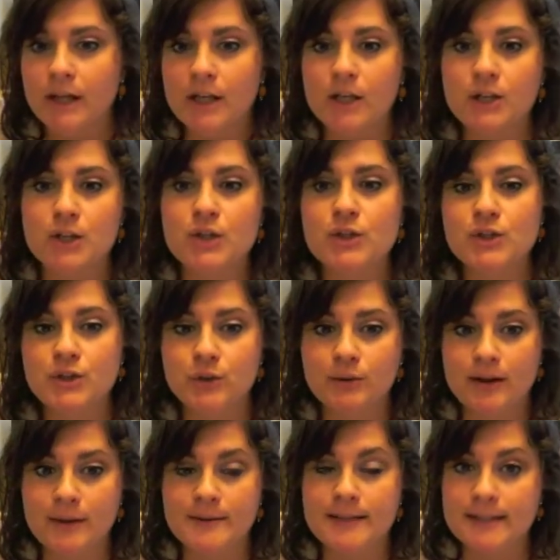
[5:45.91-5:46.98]
in
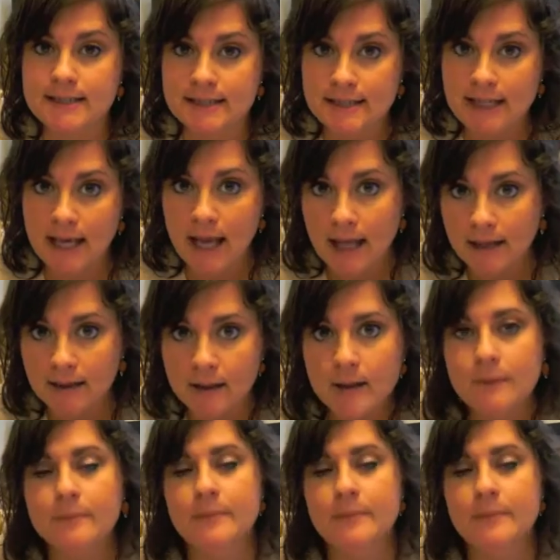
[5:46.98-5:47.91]
2010,